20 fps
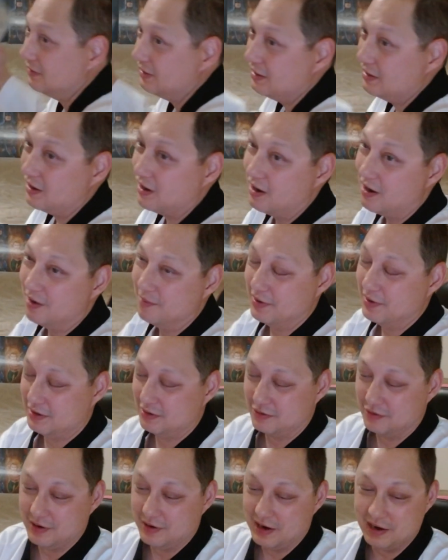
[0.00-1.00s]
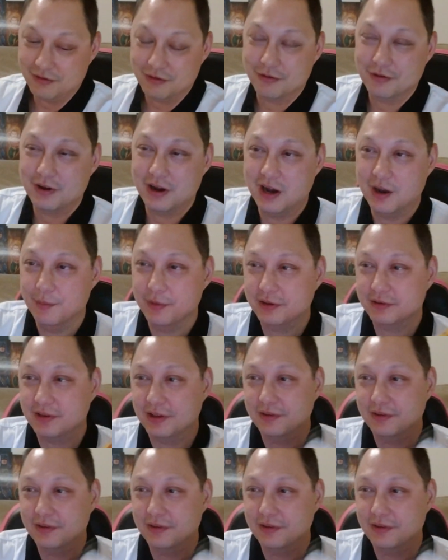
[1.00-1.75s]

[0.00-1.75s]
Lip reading: Comics, or National Comics at the